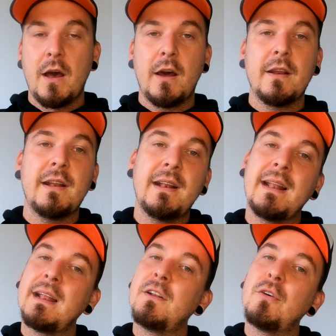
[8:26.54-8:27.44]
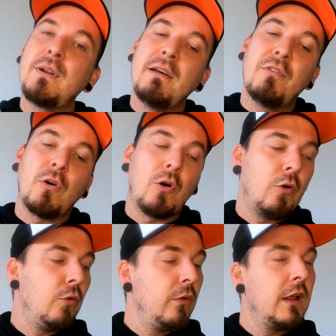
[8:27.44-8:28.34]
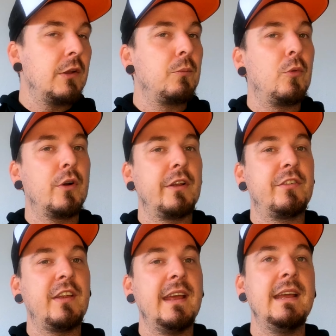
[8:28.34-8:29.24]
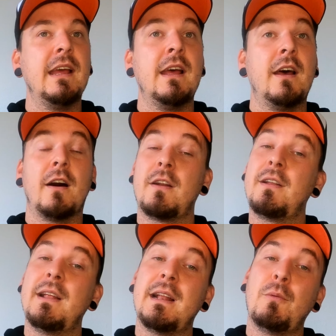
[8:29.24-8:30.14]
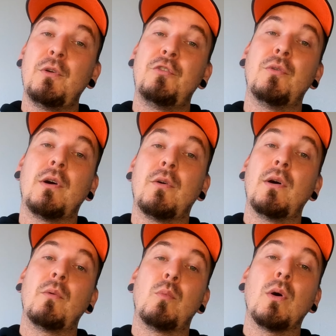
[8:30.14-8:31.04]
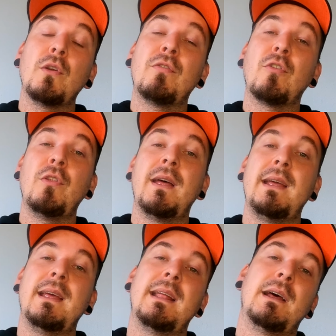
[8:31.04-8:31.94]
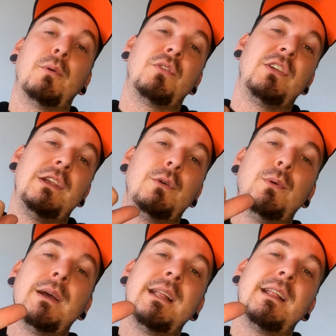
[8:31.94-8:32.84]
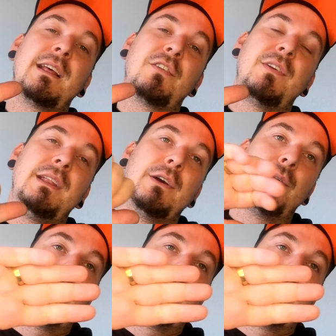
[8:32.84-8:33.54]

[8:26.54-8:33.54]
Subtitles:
Other than that, I don't have a whole lot more to say, other than I wish you all a wonderful day, and I will see you in the next video.